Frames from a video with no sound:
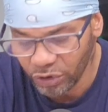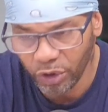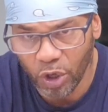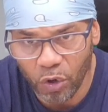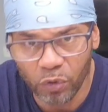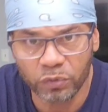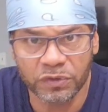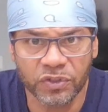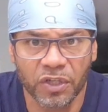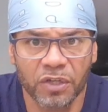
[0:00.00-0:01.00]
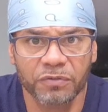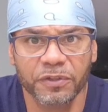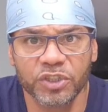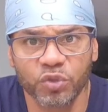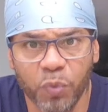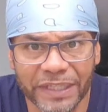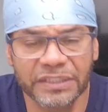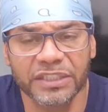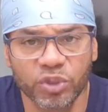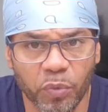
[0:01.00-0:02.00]
loans for
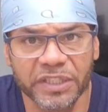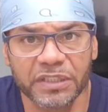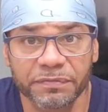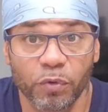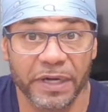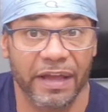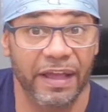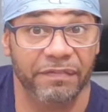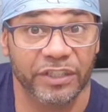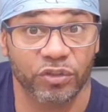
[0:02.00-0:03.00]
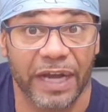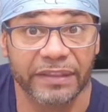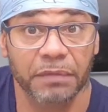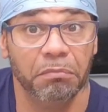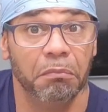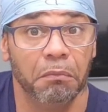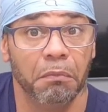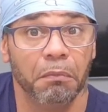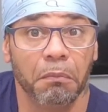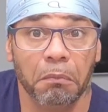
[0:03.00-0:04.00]
2024. Now, have I tried them?
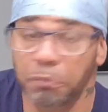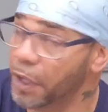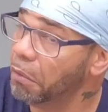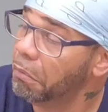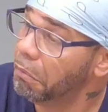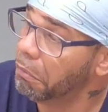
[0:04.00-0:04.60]
No.